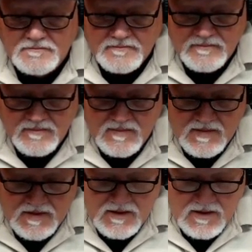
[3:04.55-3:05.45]

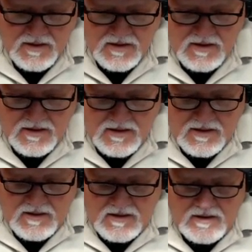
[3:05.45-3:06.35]

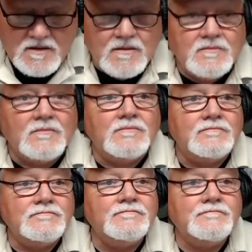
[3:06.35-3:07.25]

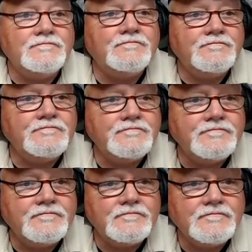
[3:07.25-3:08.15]

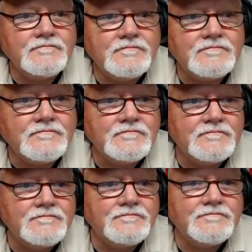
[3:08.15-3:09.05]

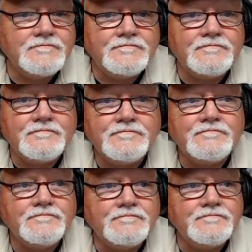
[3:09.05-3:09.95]
No words are spoken by the person on screen.